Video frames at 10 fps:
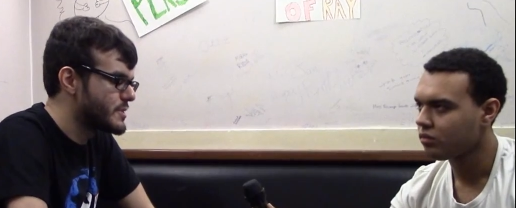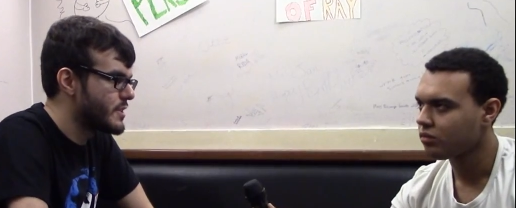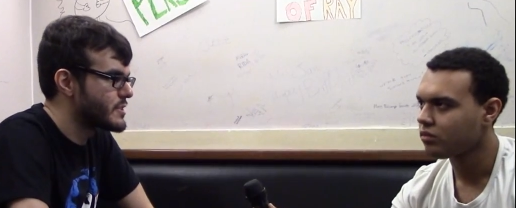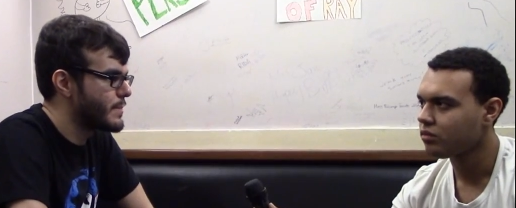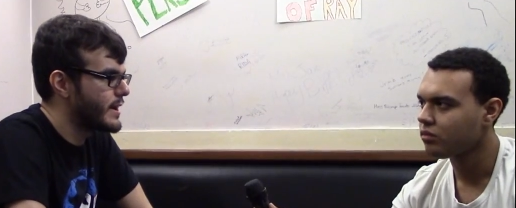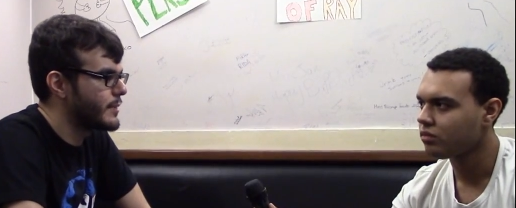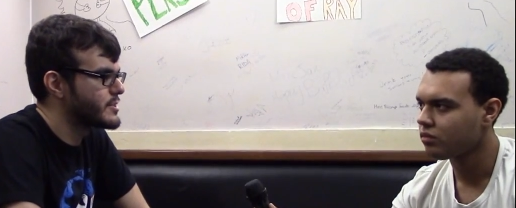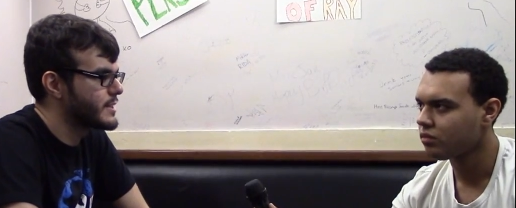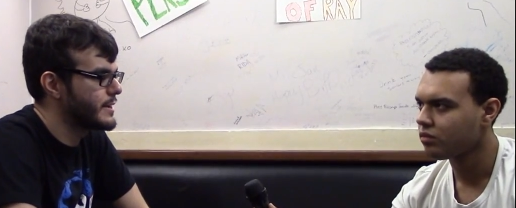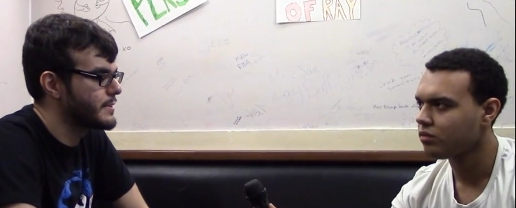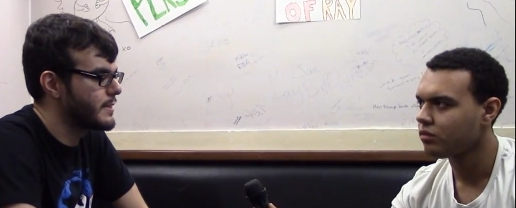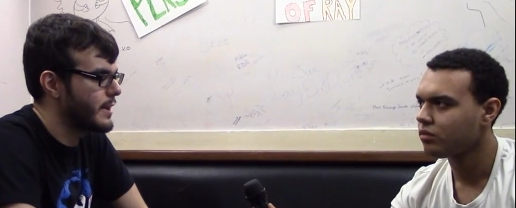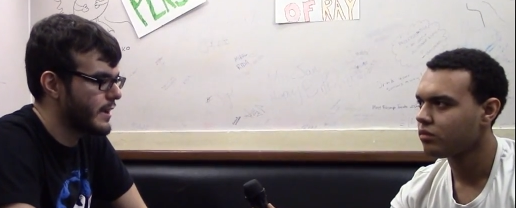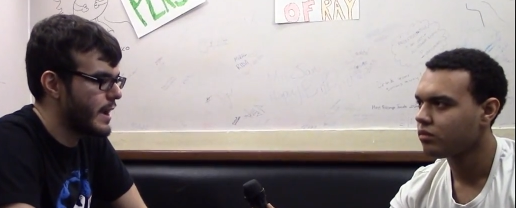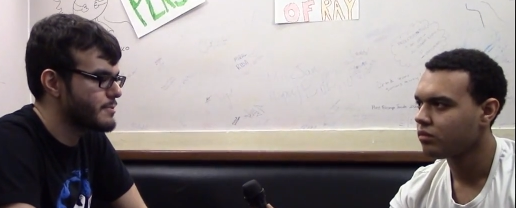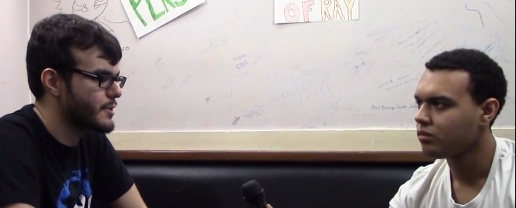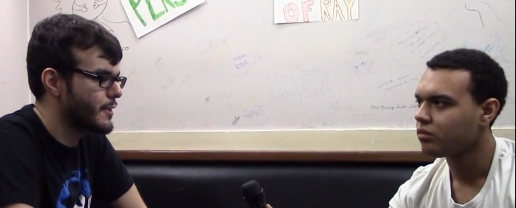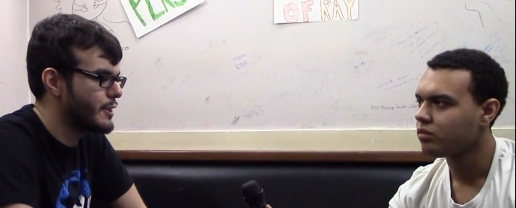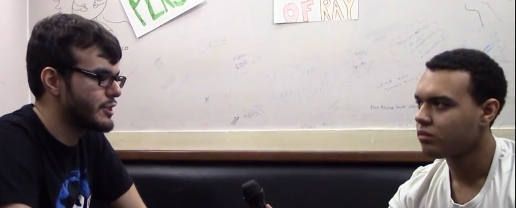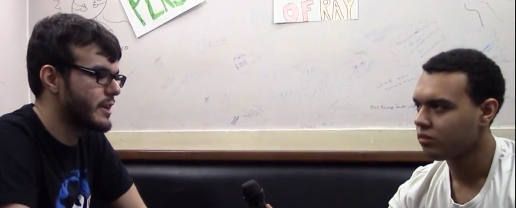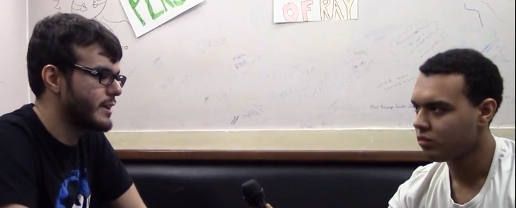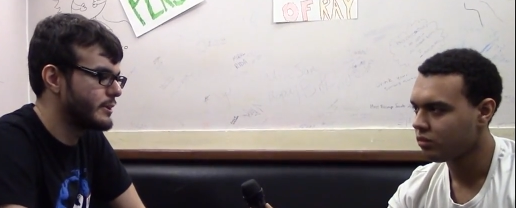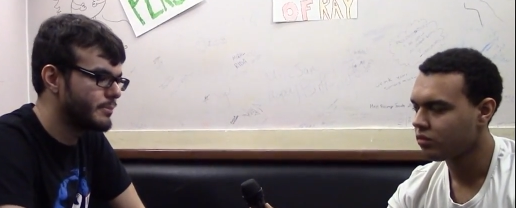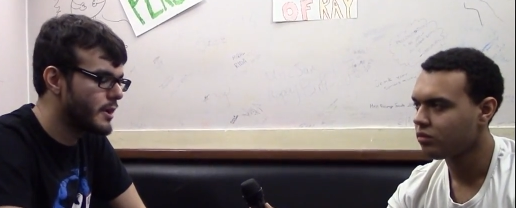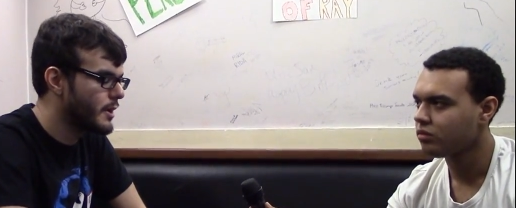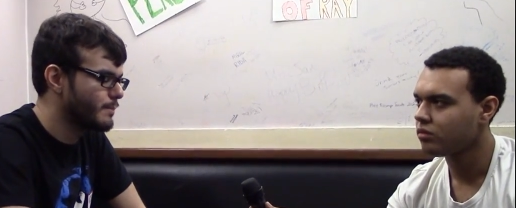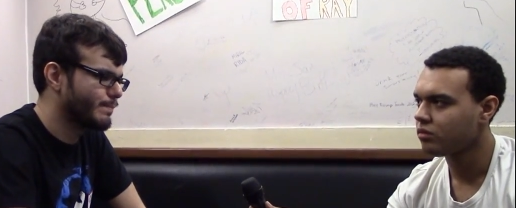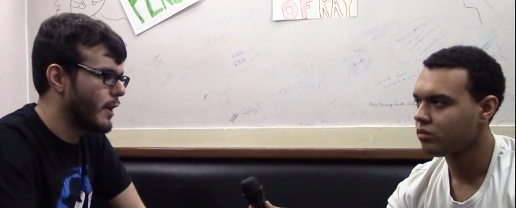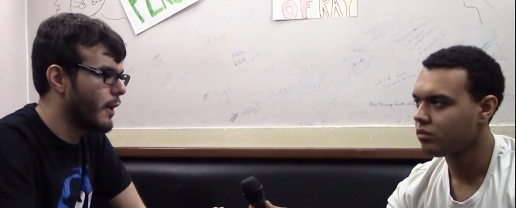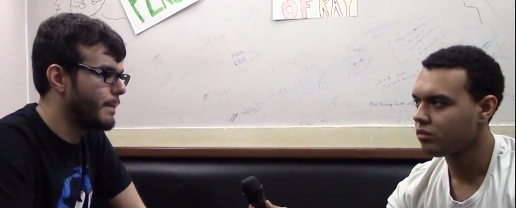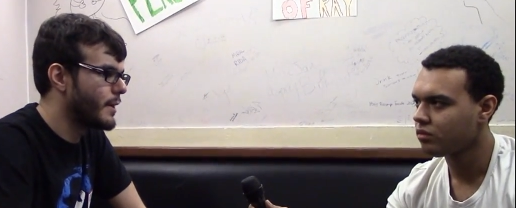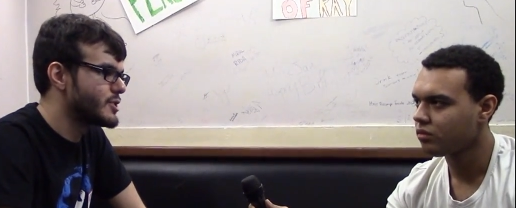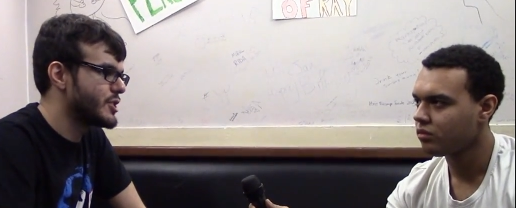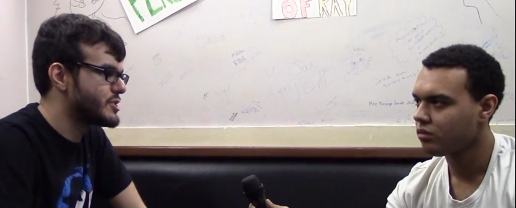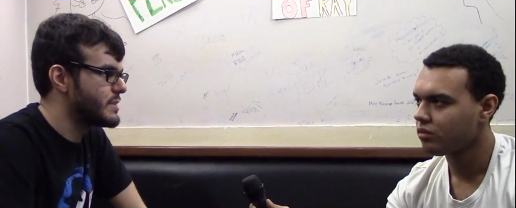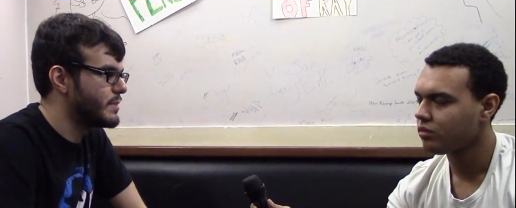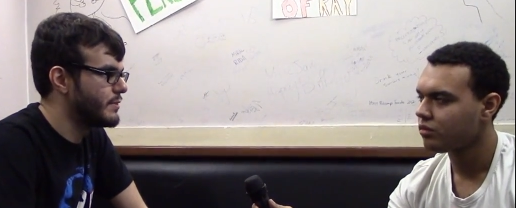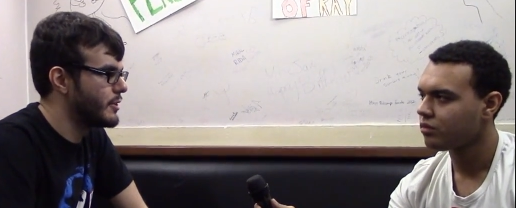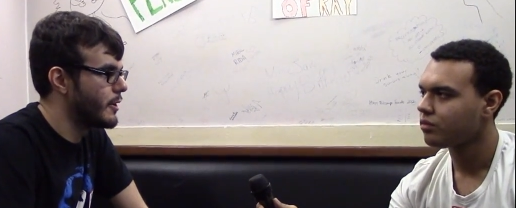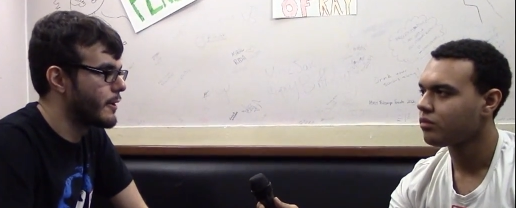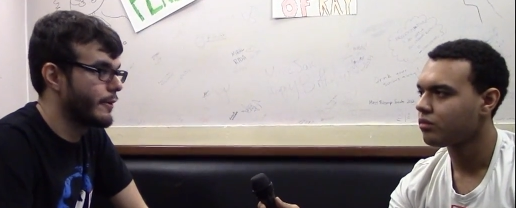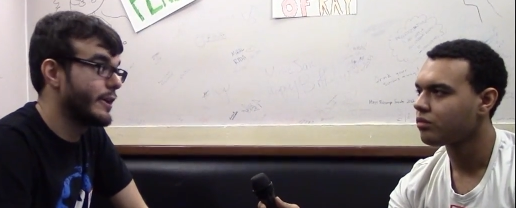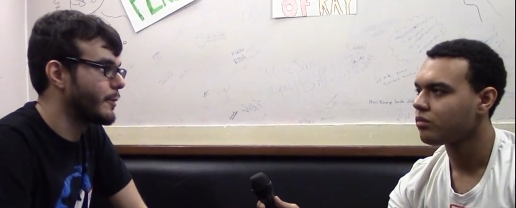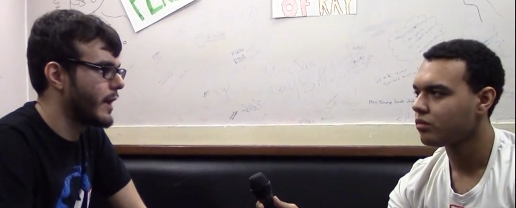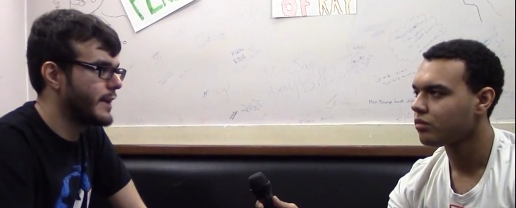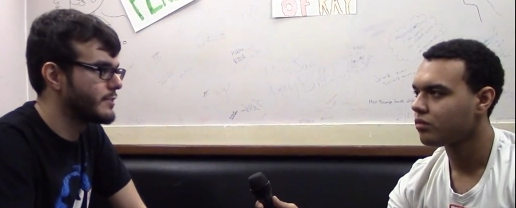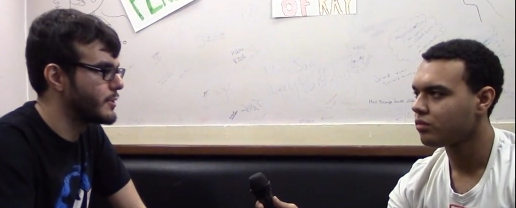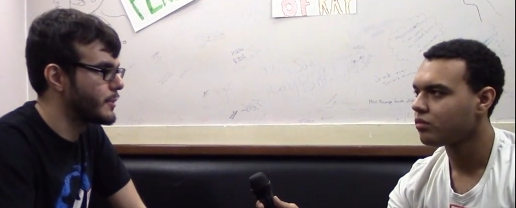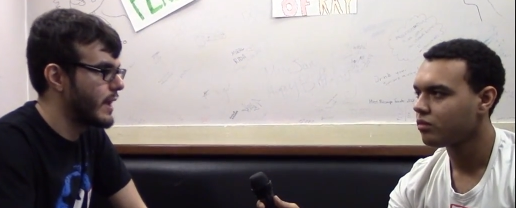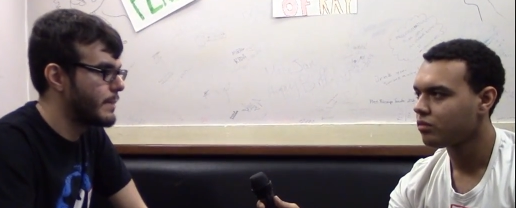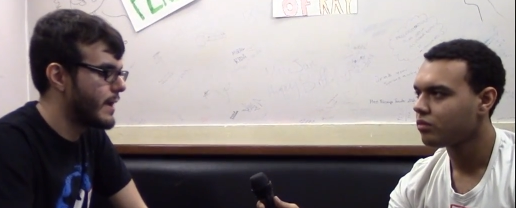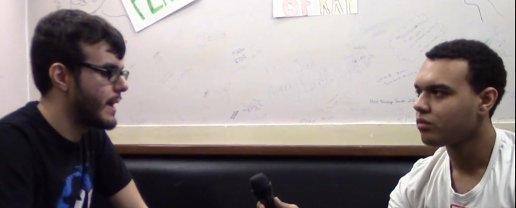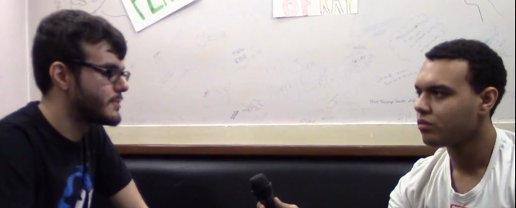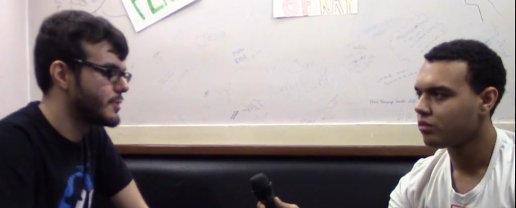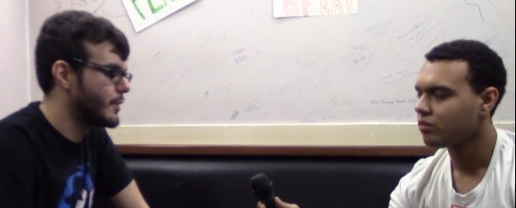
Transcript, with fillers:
Speaker 1: serious about it, I would say get a capture card. You can get a Hauppauge HD PVR or an Elgato game capture.